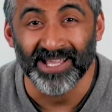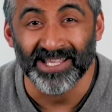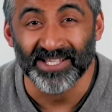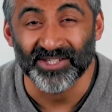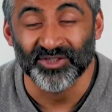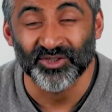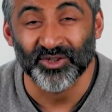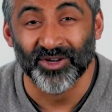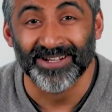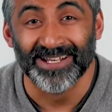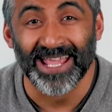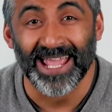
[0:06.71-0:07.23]
is
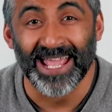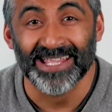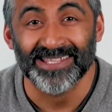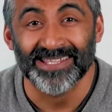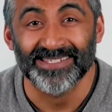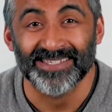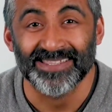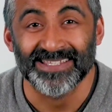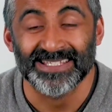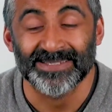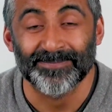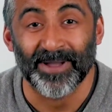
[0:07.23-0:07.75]
trying to
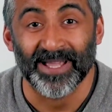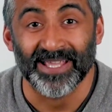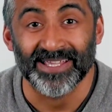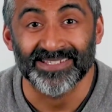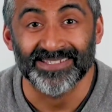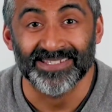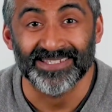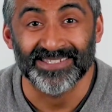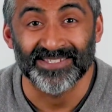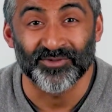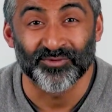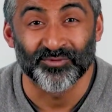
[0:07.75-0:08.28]
enter the space
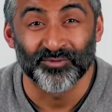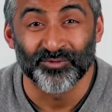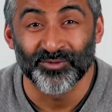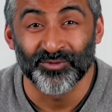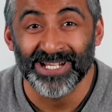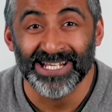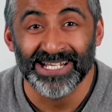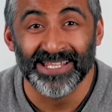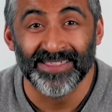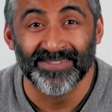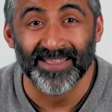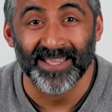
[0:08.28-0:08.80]
is to
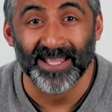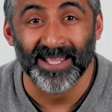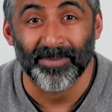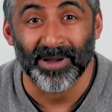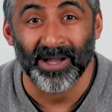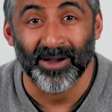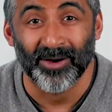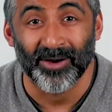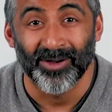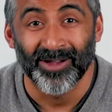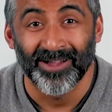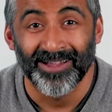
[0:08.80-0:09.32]
really think
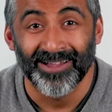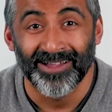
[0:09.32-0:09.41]
about